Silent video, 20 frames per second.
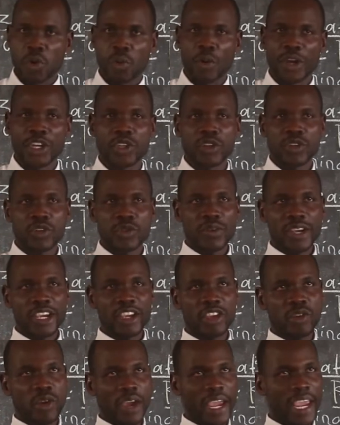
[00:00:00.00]
when you're
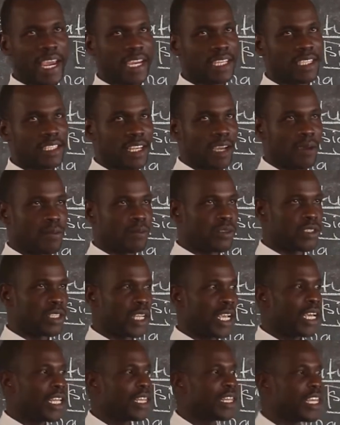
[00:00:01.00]
doing your exams,
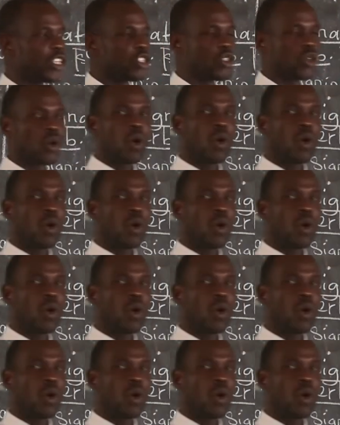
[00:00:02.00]
there's